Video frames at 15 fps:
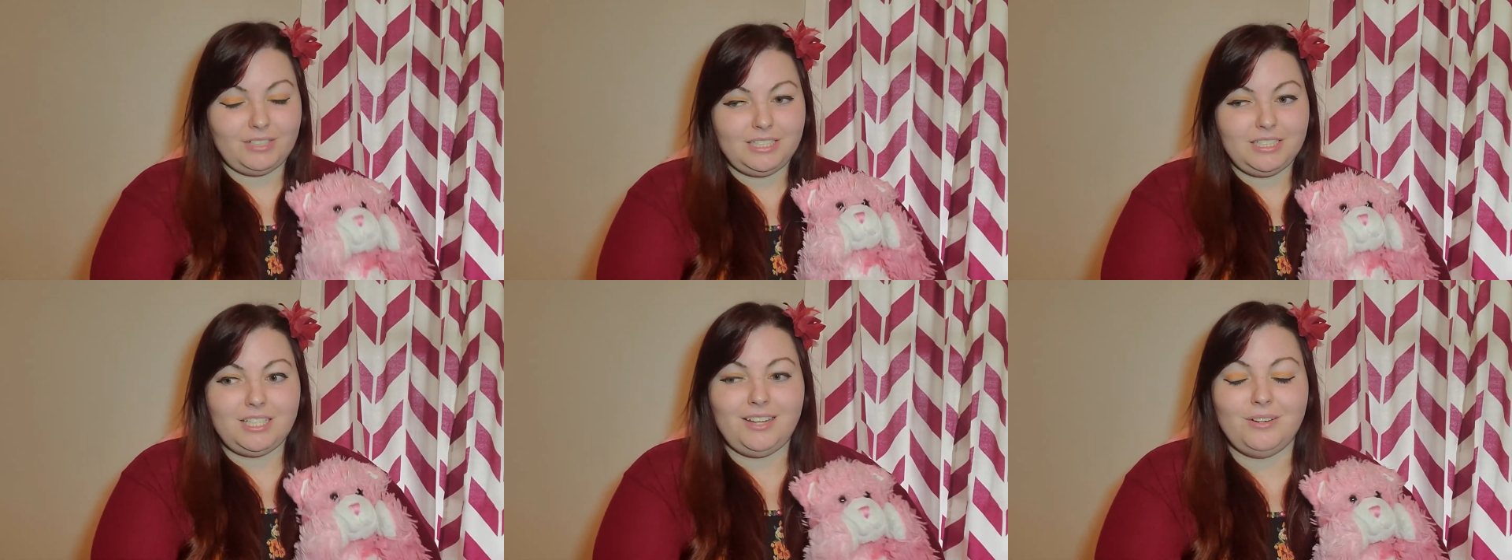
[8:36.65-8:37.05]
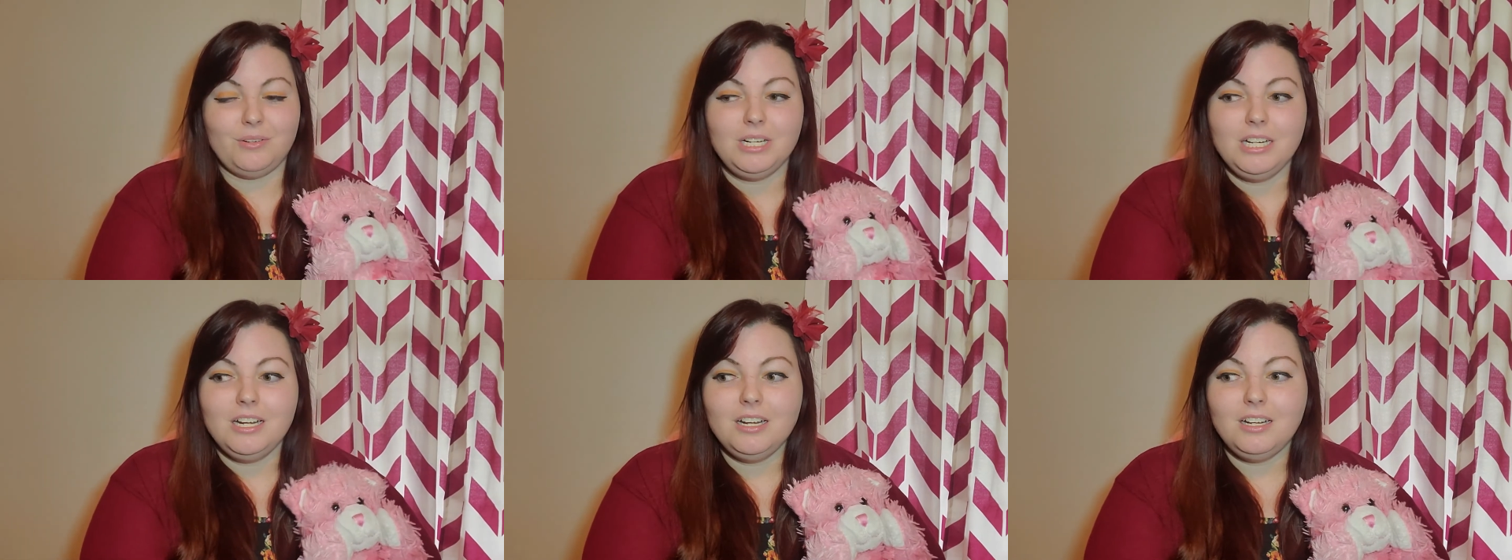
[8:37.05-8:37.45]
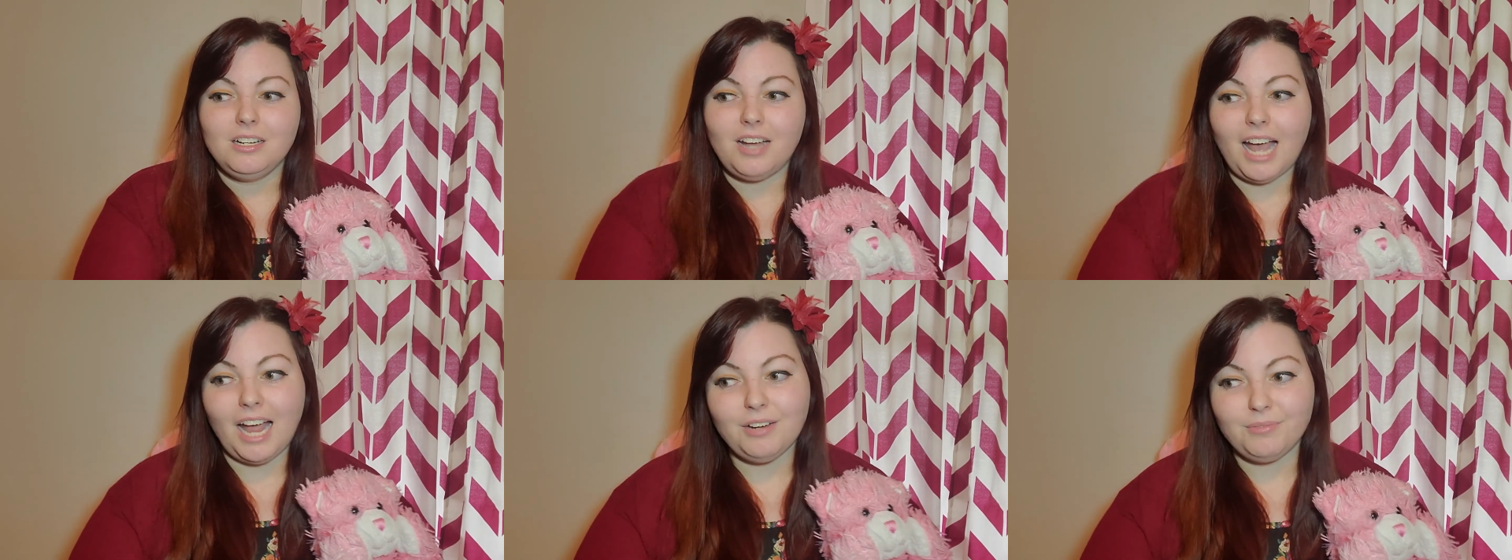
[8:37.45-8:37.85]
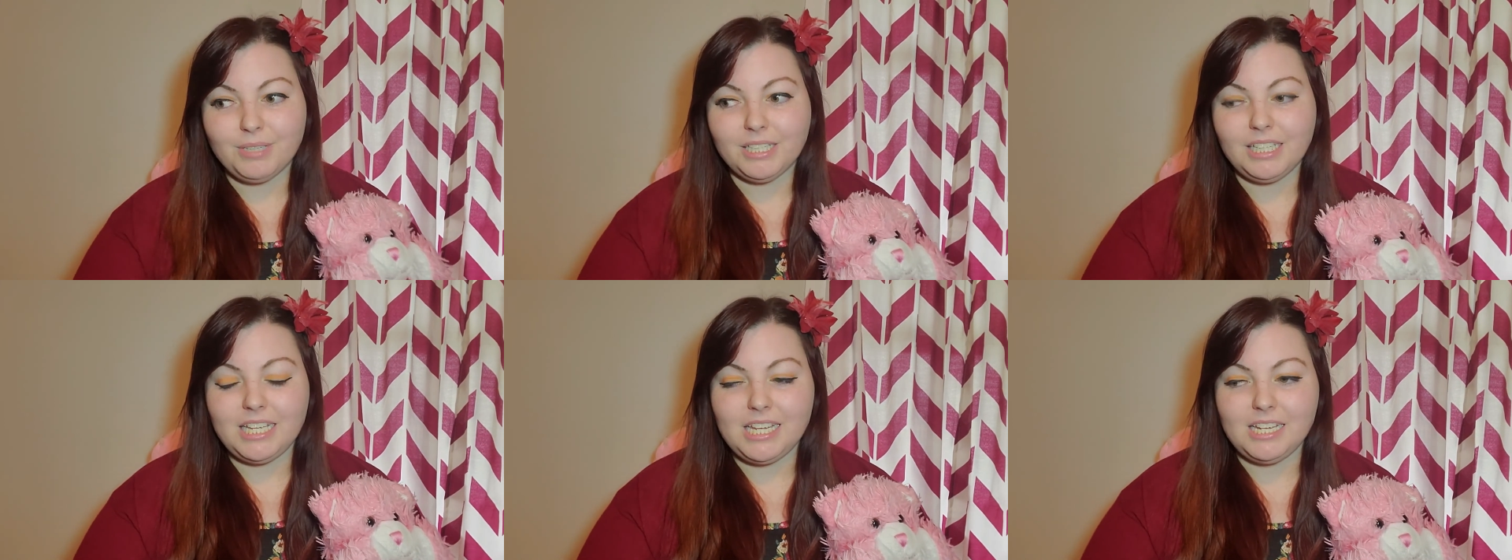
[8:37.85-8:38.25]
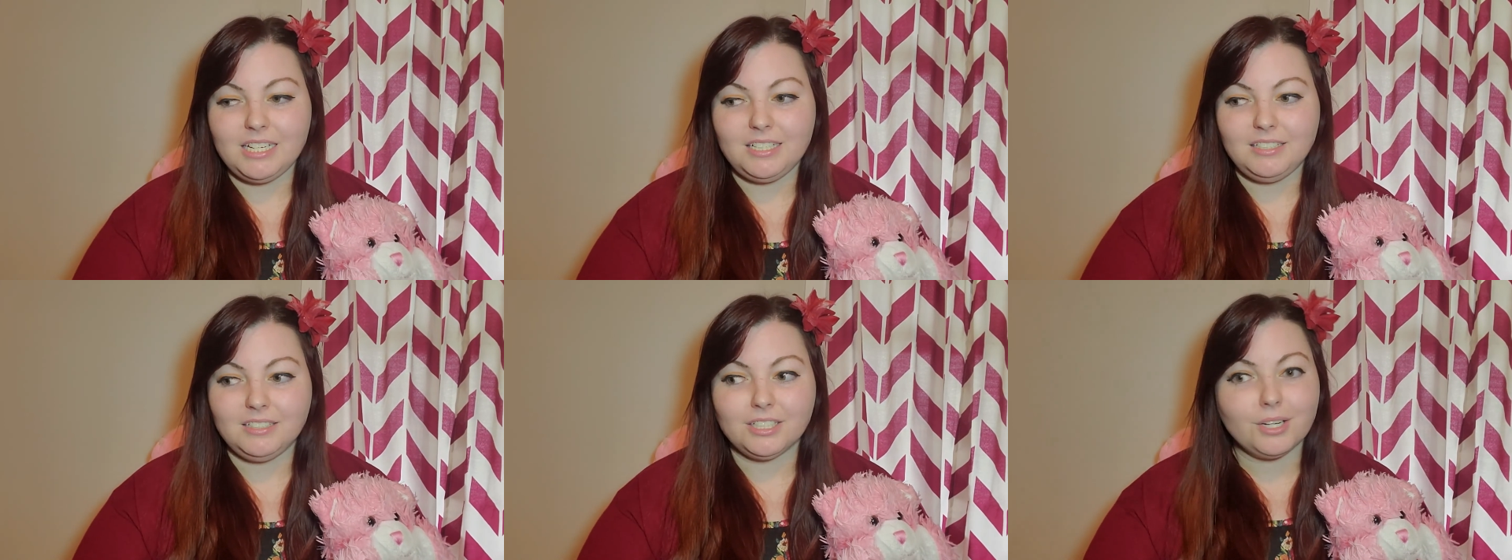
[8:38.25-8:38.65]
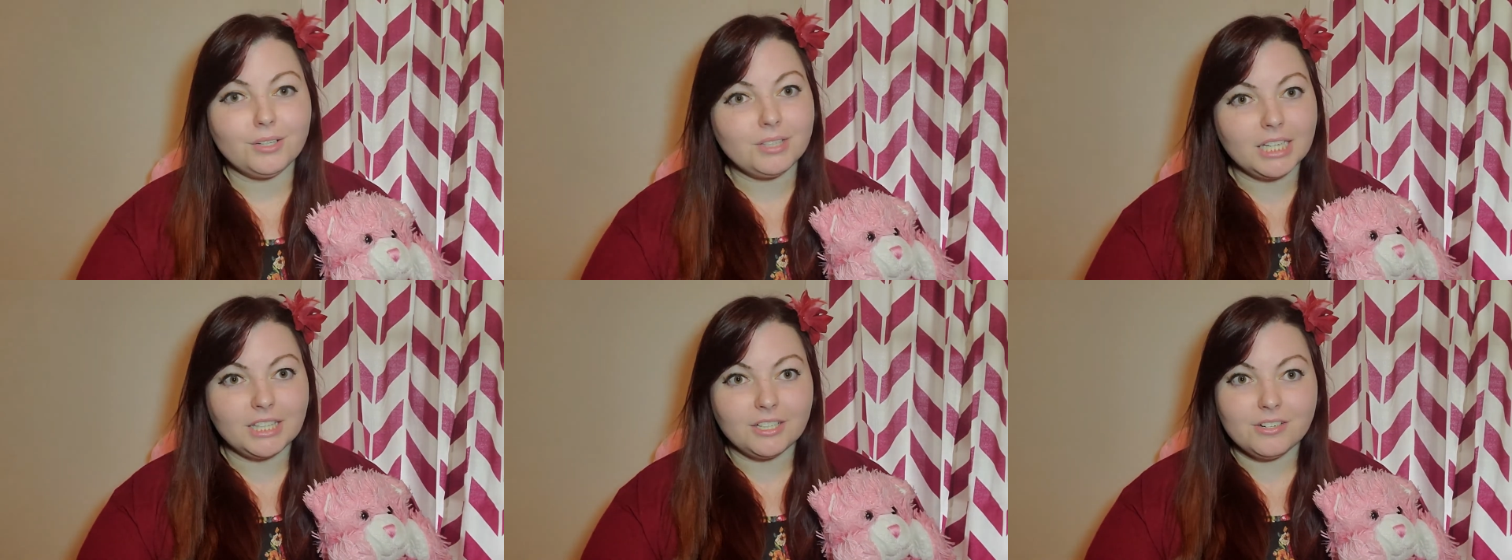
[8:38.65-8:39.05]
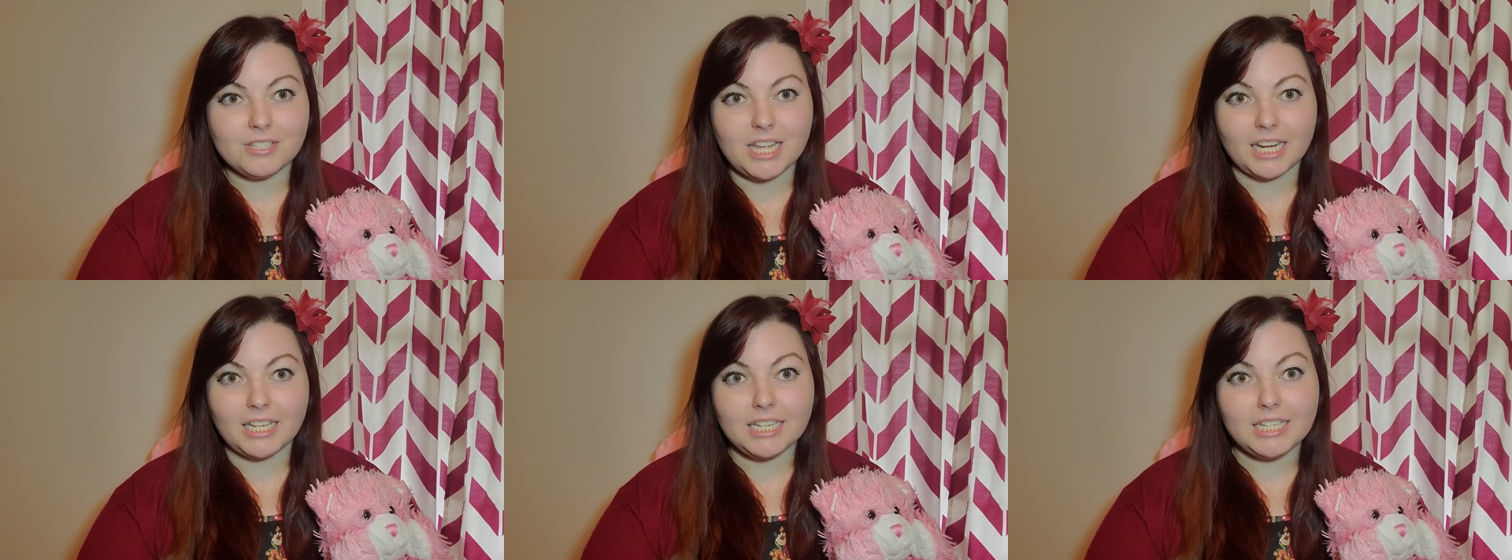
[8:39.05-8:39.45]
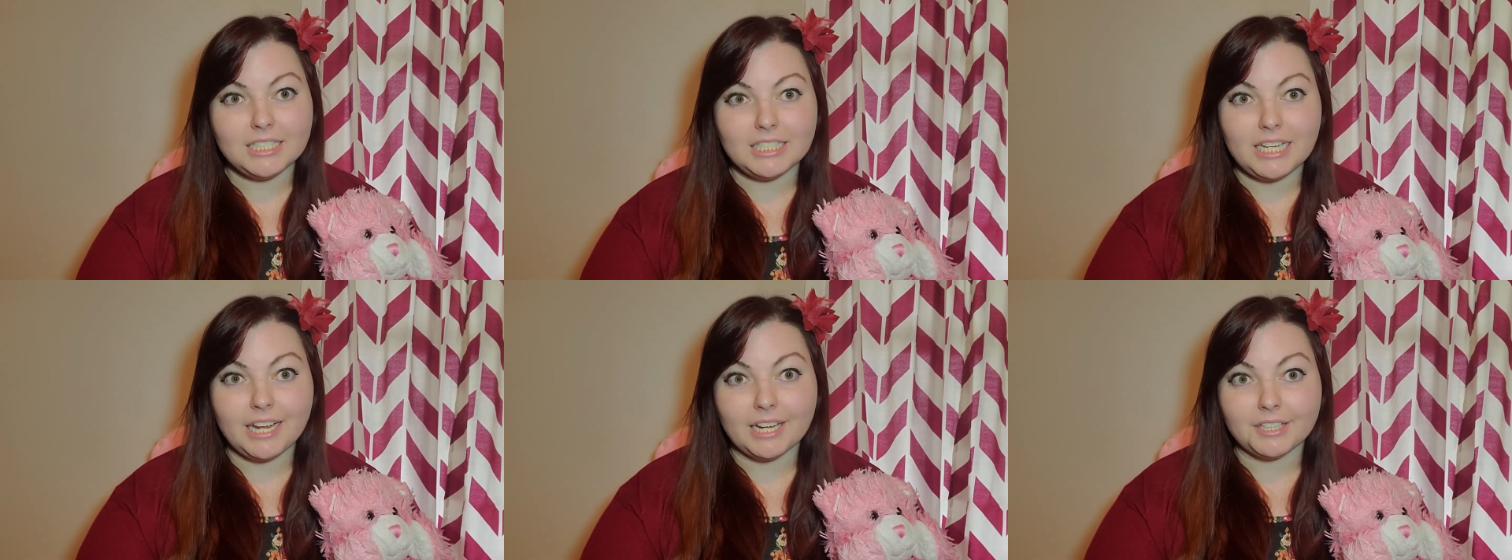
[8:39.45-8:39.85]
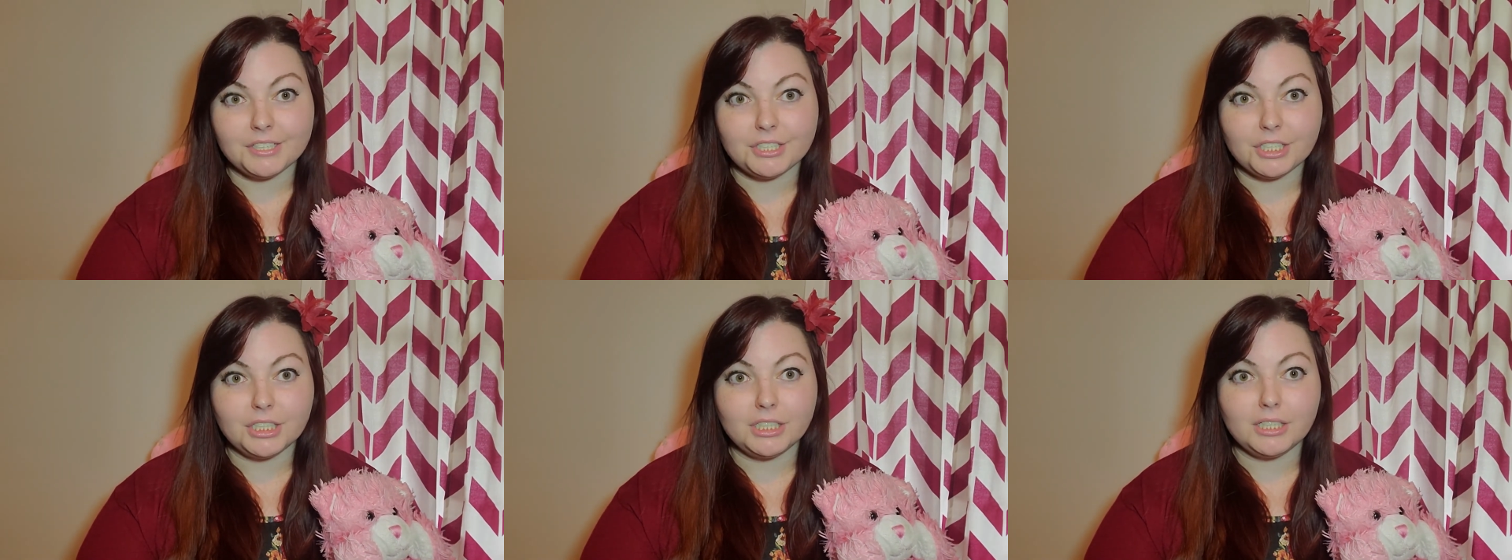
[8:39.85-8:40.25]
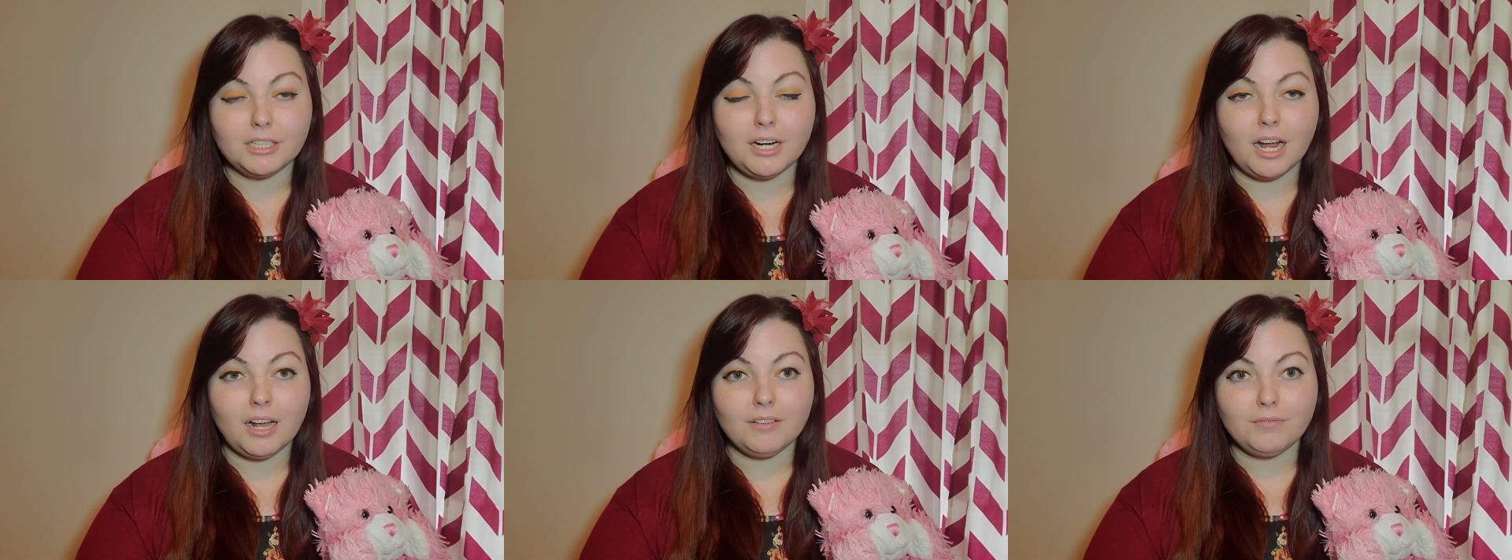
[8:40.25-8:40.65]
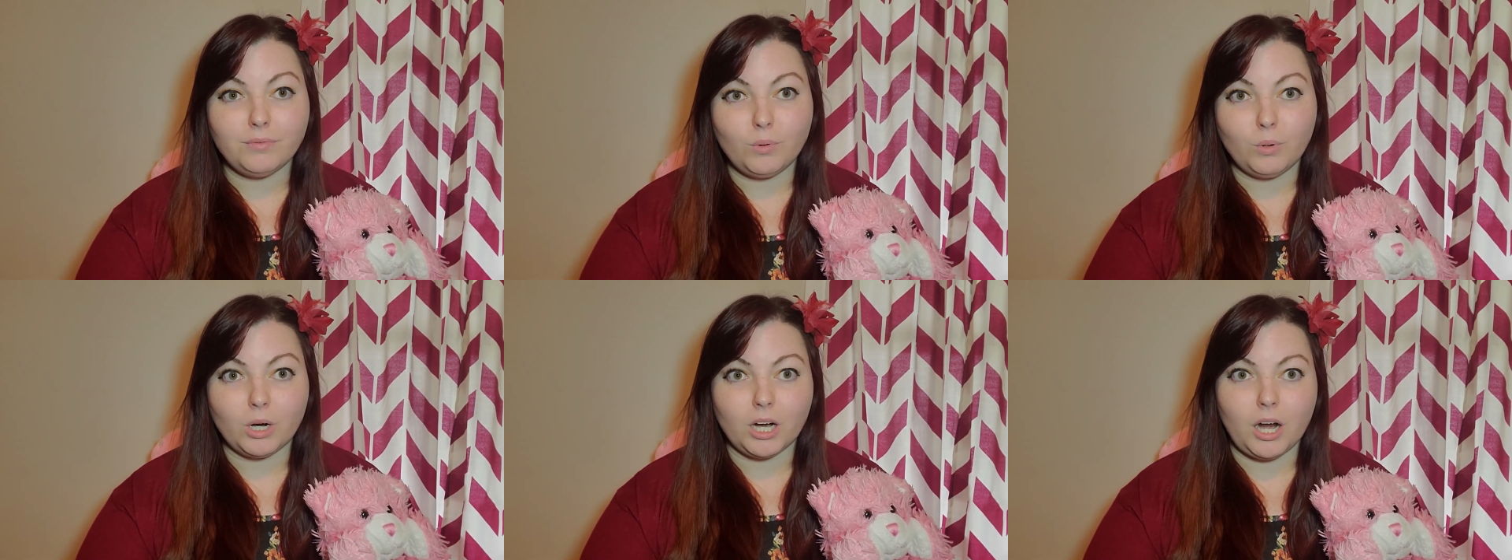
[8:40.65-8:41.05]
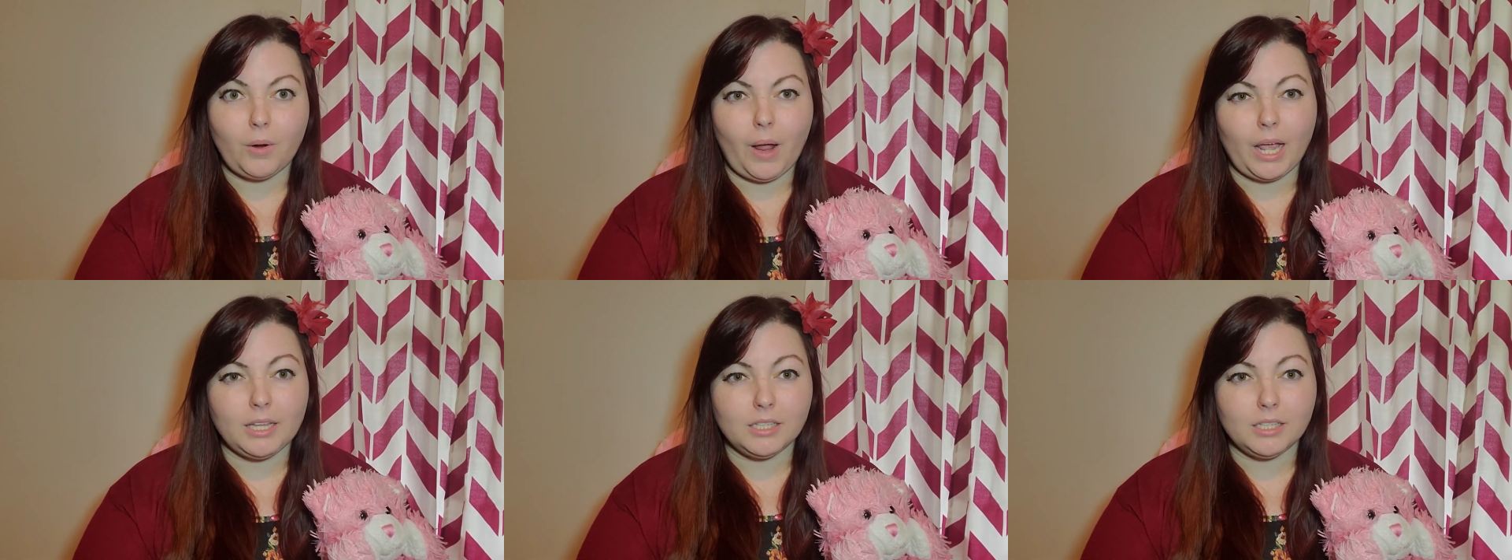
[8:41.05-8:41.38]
And so I really don't think there's any easy answer for, okay,